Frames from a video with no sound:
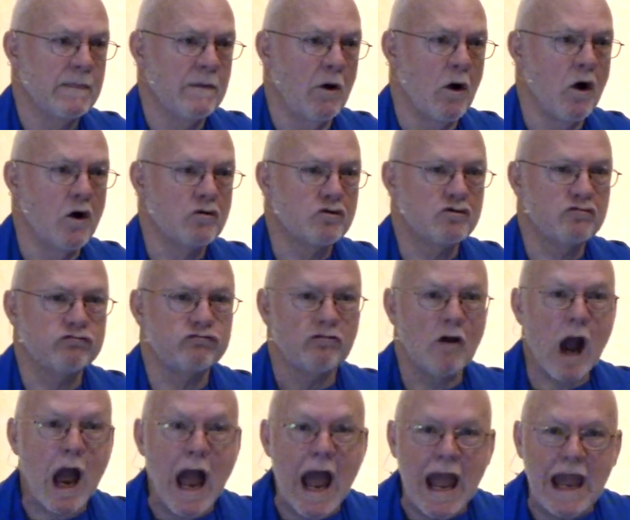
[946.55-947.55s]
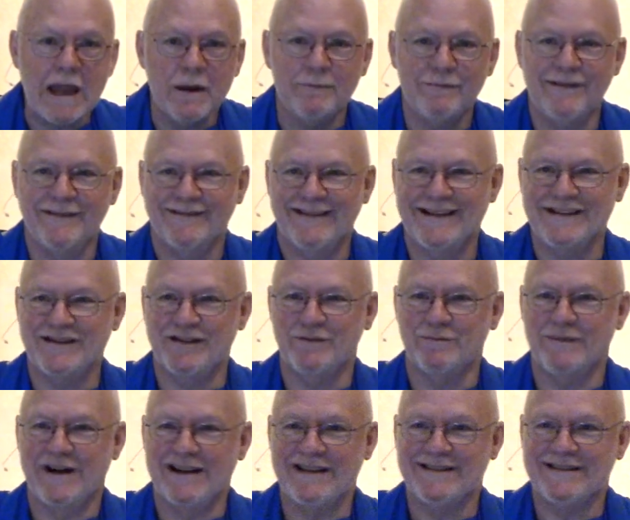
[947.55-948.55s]
our tribe, as you
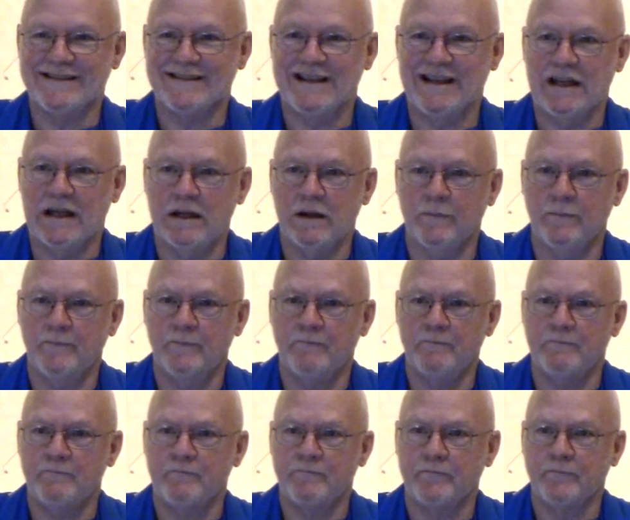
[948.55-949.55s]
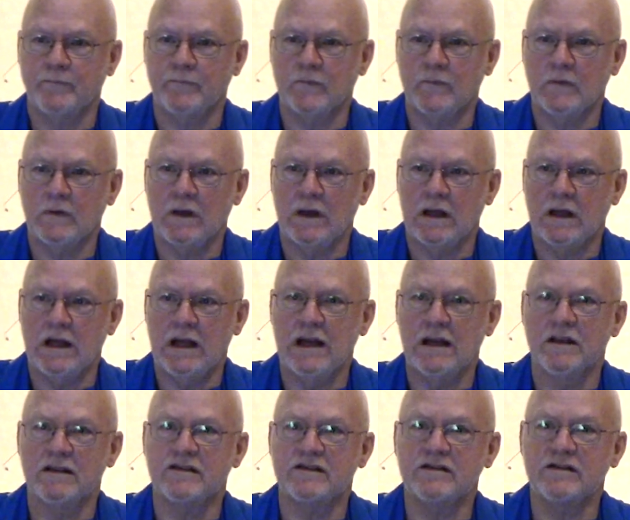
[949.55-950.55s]
might say.
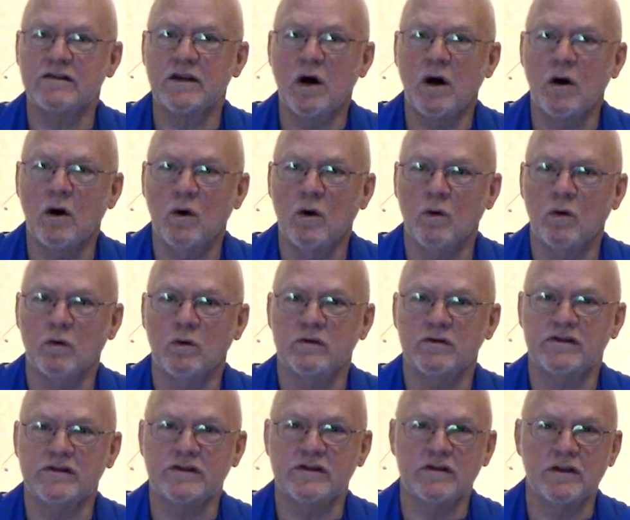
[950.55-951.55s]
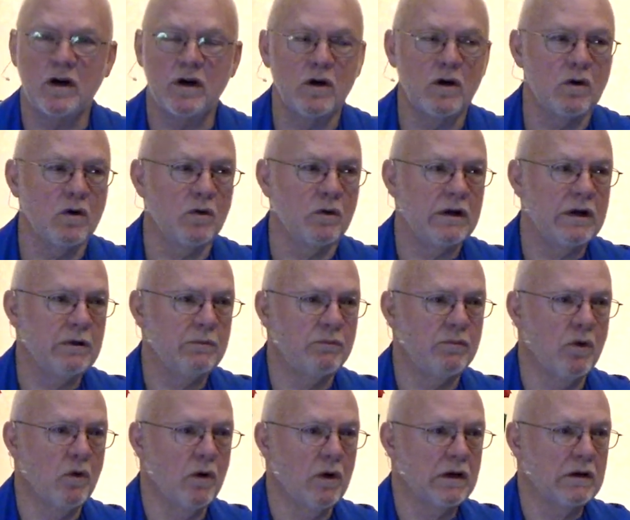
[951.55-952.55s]
It is so, so
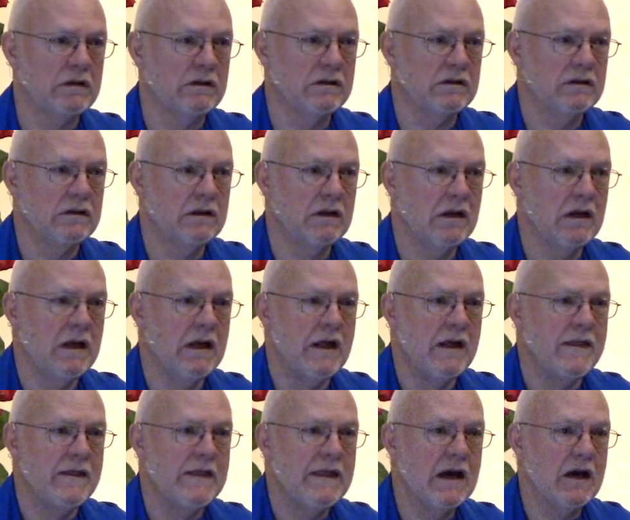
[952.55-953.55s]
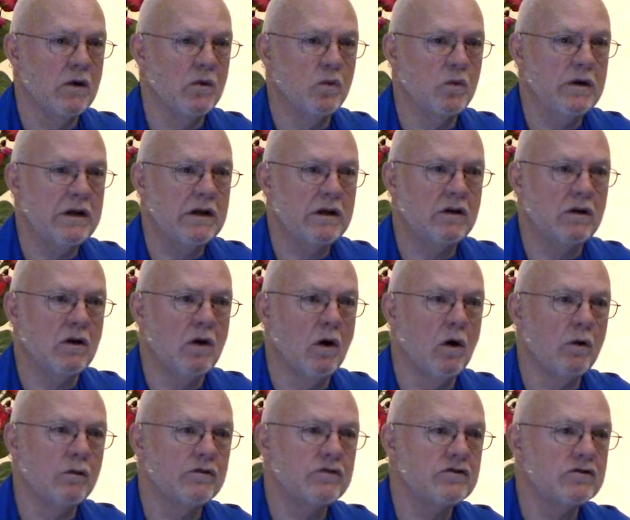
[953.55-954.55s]
important that we
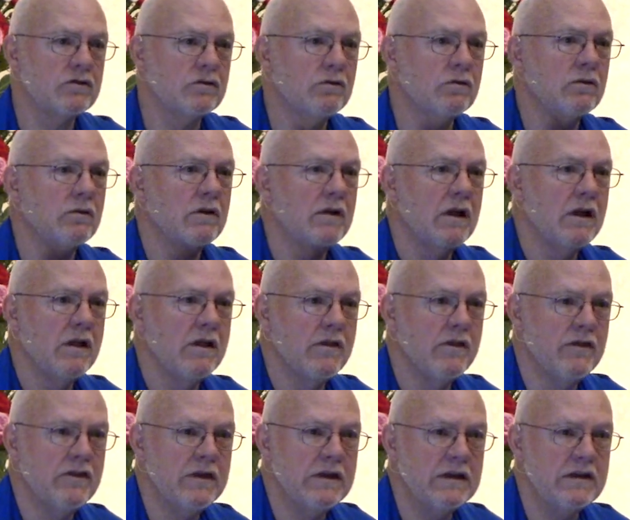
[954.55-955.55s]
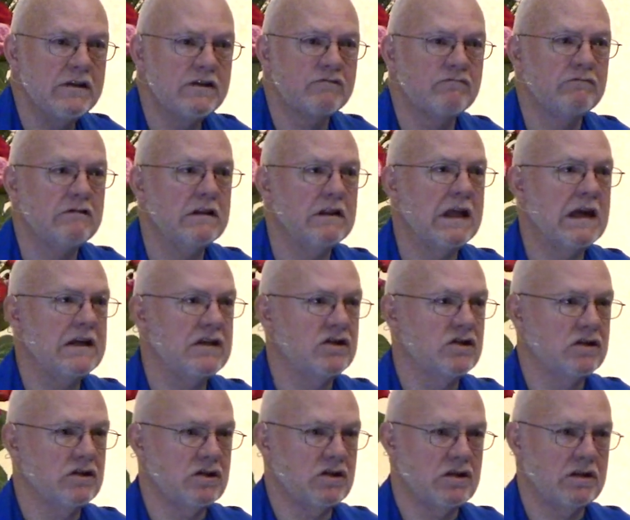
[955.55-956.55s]
culture these
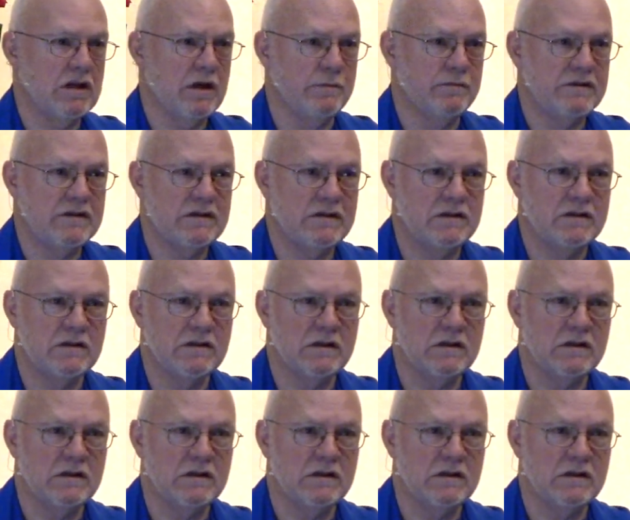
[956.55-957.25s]
relationships